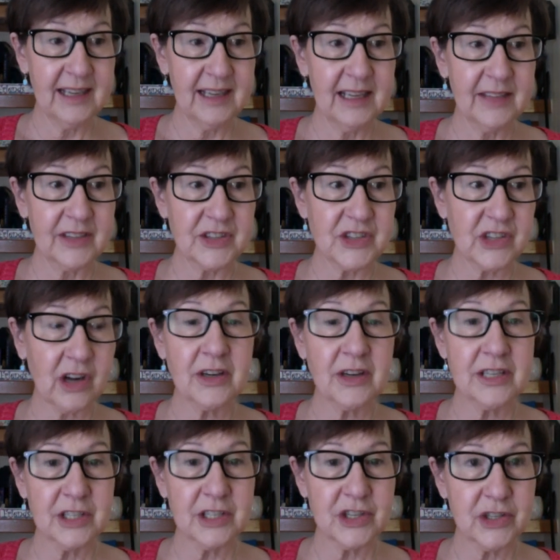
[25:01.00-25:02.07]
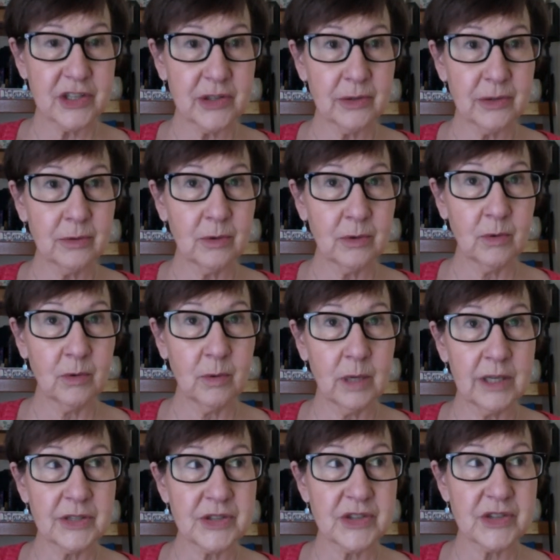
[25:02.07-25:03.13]
The scar tissue
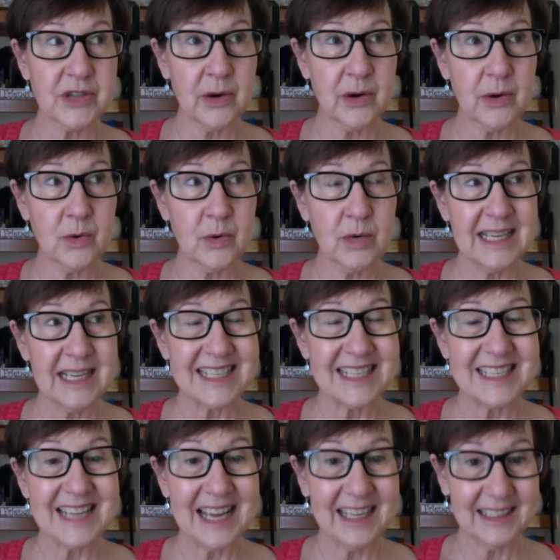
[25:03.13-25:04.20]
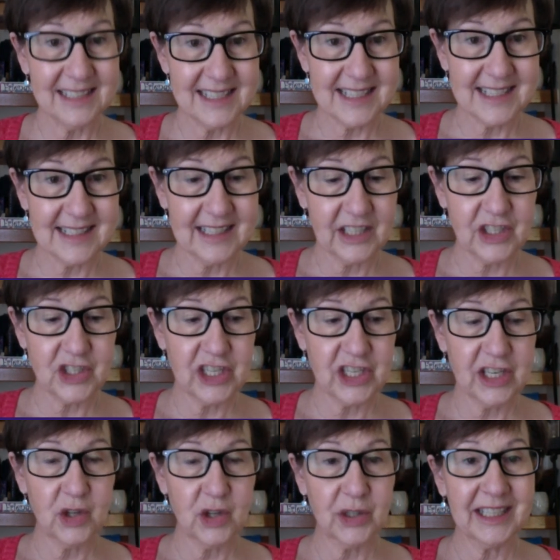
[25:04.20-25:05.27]
was so dense that she
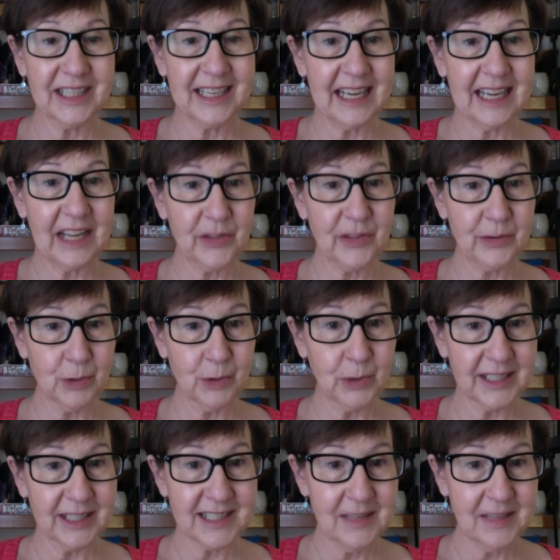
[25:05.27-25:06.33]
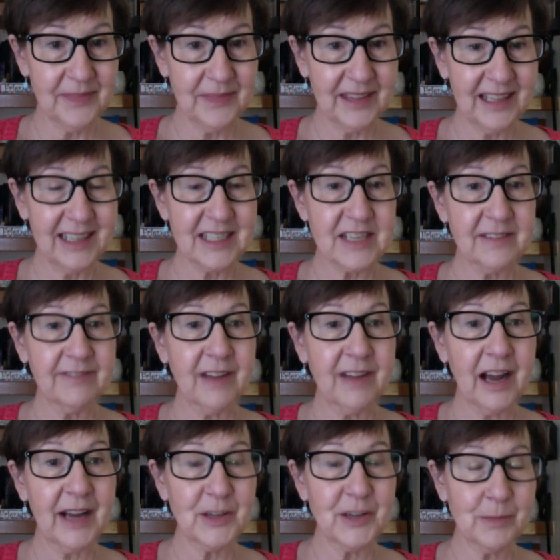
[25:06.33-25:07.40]
couldn't get through it to
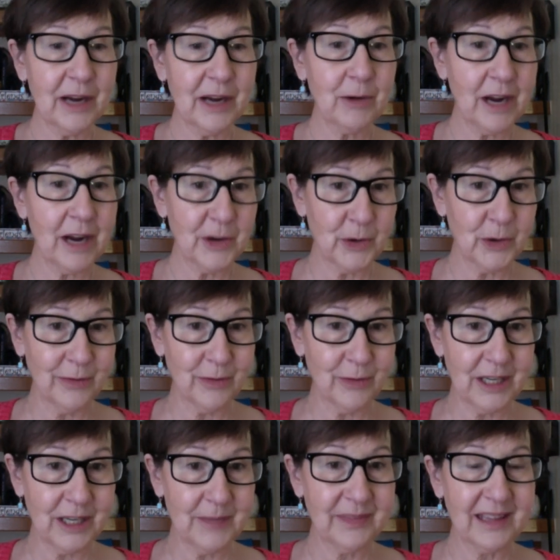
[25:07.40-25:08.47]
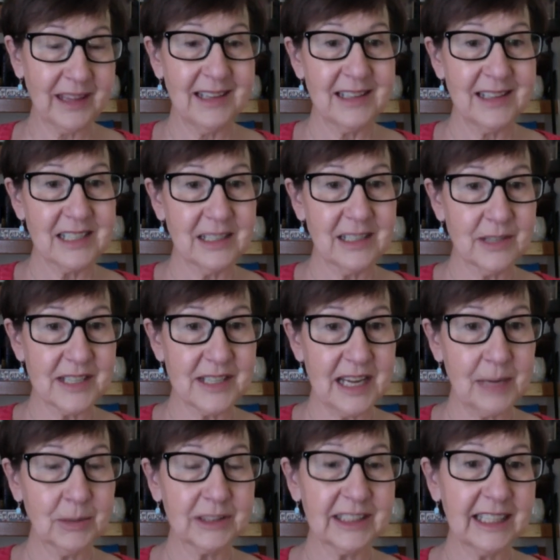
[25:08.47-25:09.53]
find my right ovary. She was
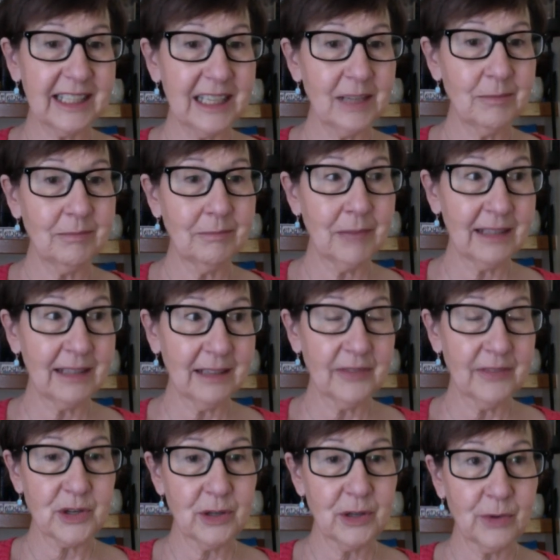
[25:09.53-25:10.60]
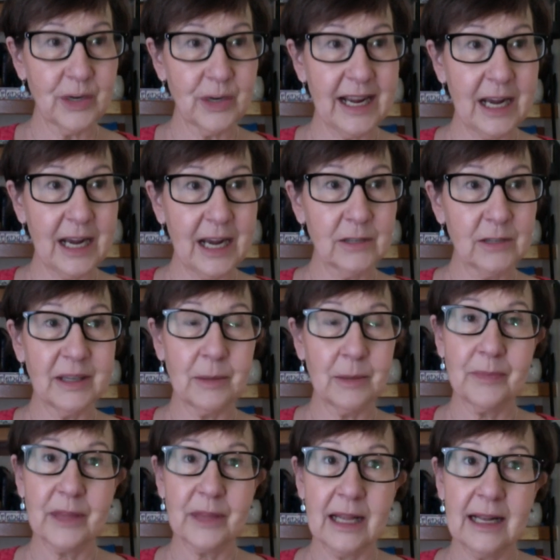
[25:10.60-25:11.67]
able to get my left ovary out,
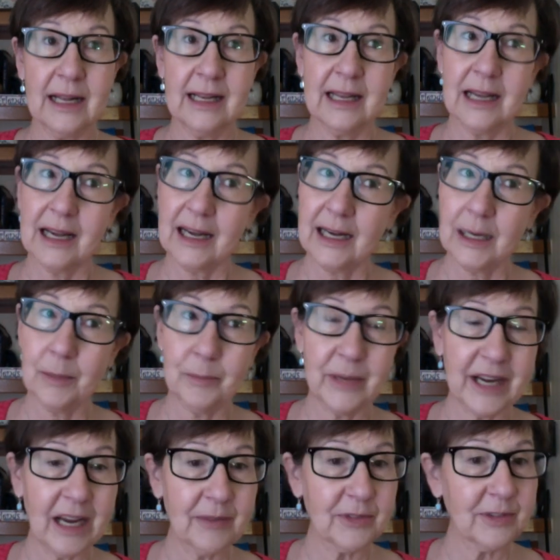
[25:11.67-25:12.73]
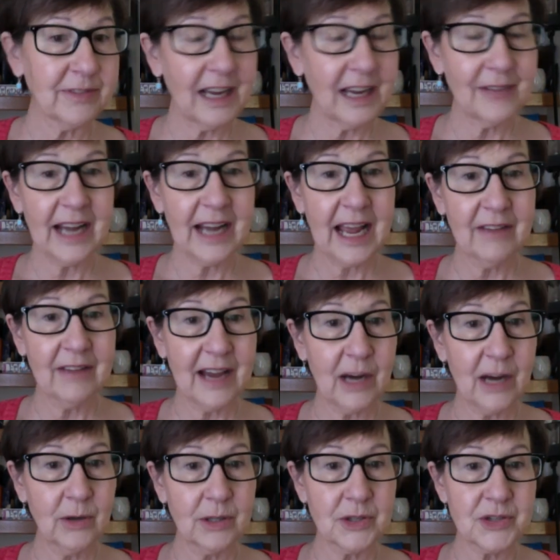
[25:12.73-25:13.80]
but after 5.5
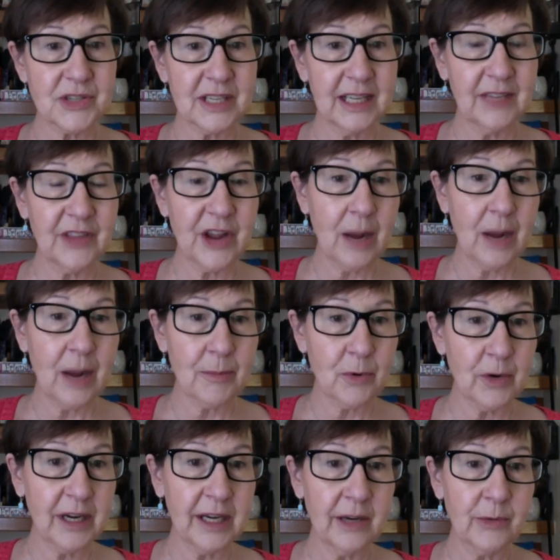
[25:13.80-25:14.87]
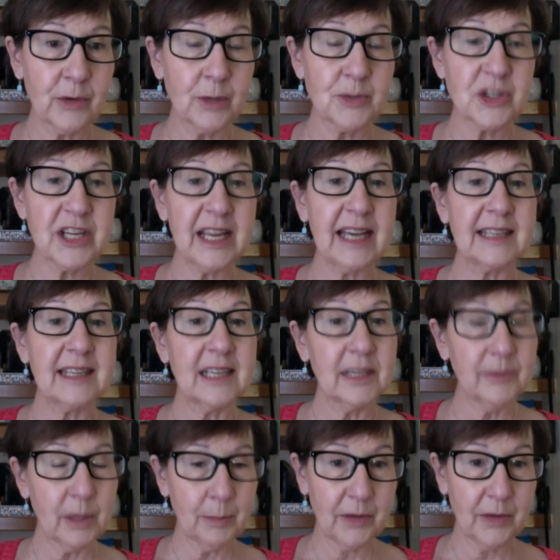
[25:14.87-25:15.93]
hours in the operating room, she had to give
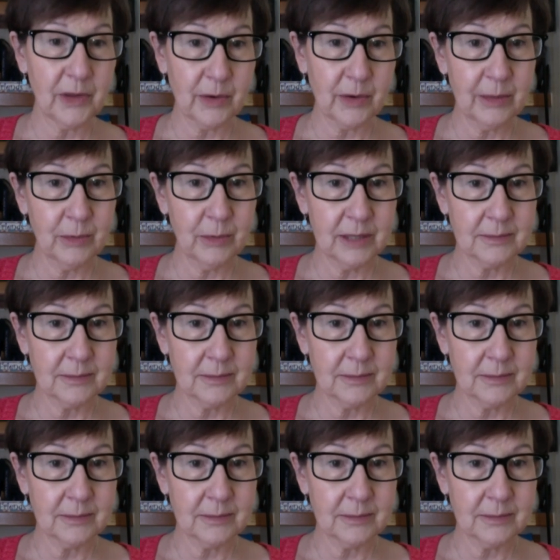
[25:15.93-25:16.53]
up on the right one.